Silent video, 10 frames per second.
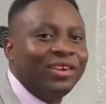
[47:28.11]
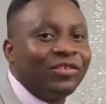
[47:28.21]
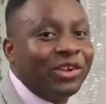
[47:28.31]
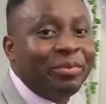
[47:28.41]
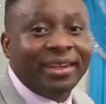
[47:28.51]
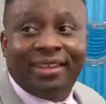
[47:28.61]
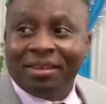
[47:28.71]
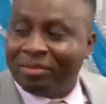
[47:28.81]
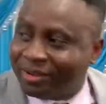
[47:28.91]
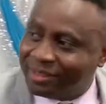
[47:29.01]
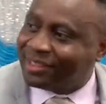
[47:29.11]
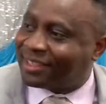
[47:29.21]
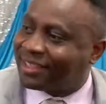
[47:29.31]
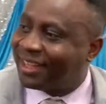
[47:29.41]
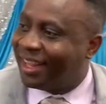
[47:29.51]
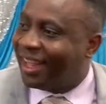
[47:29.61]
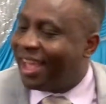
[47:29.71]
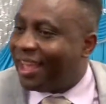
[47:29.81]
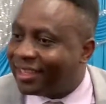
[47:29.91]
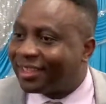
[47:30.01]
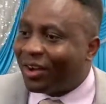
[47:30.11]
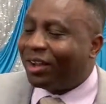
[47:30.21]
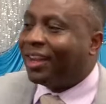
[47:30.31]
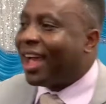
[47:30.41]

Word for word: of God, but demons. It's only